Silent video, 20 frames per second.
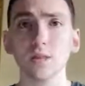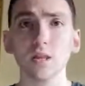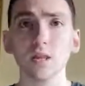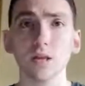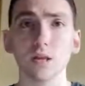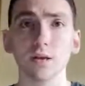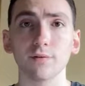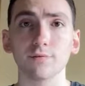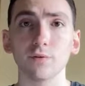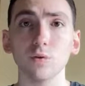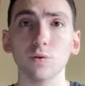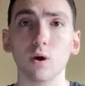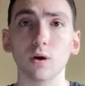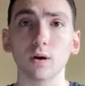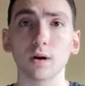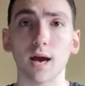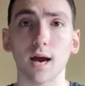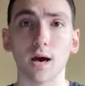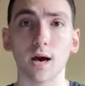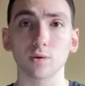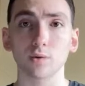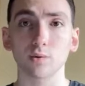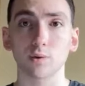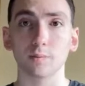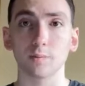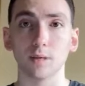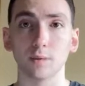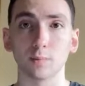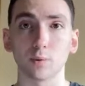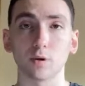if you are in a house with
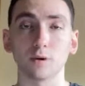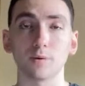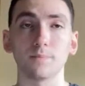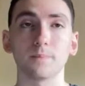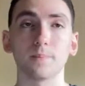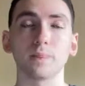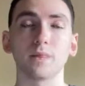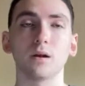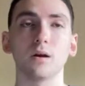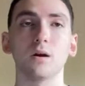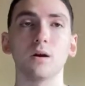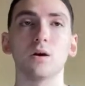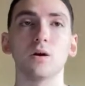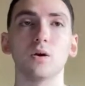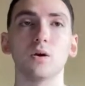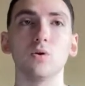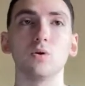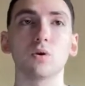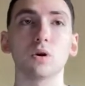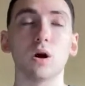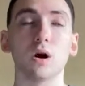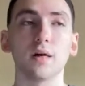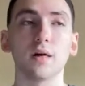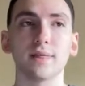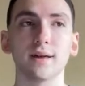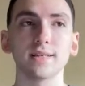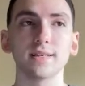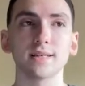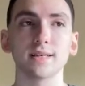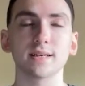people who are
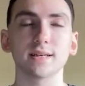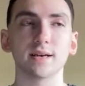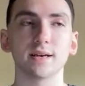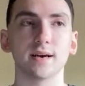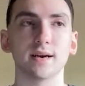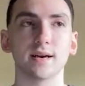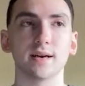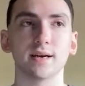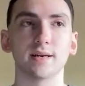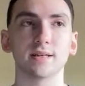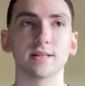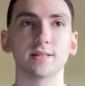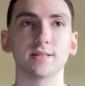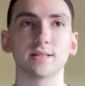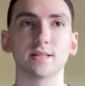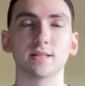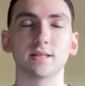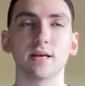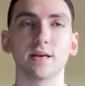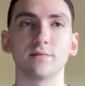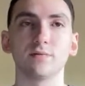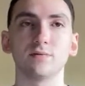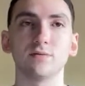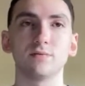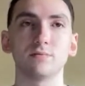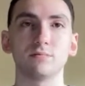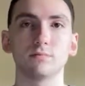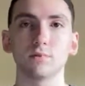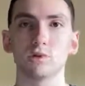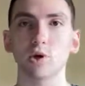authentic and they've
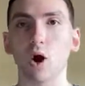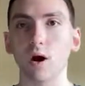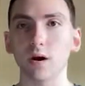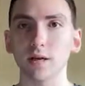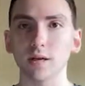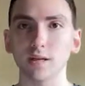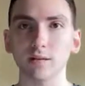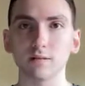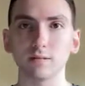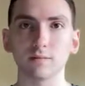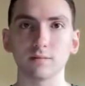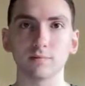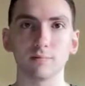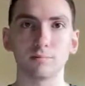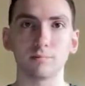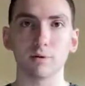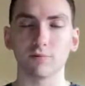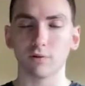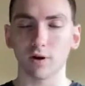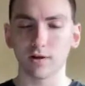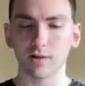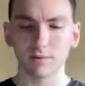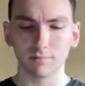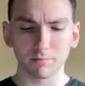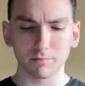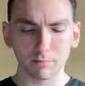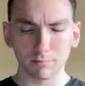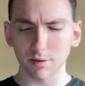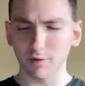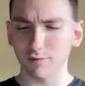gone in,
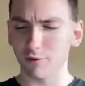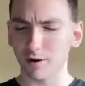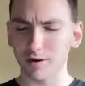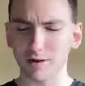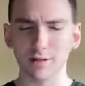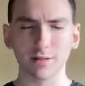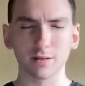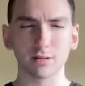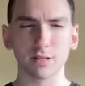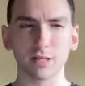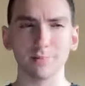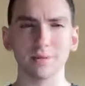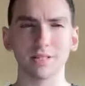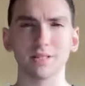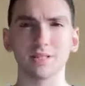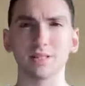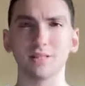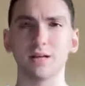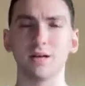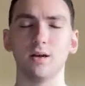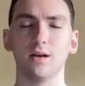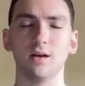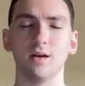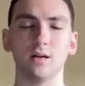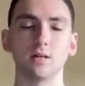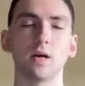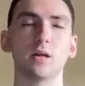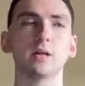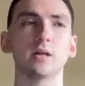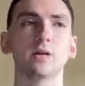befriended their demons,
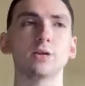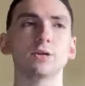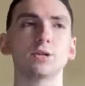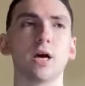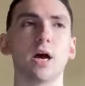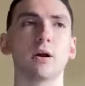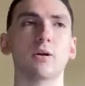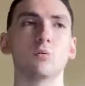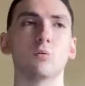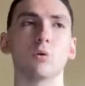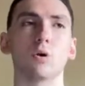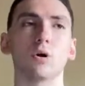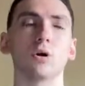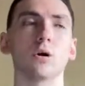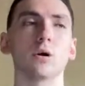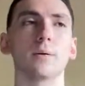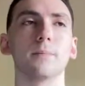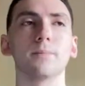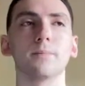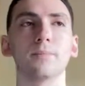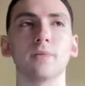done their shadow work,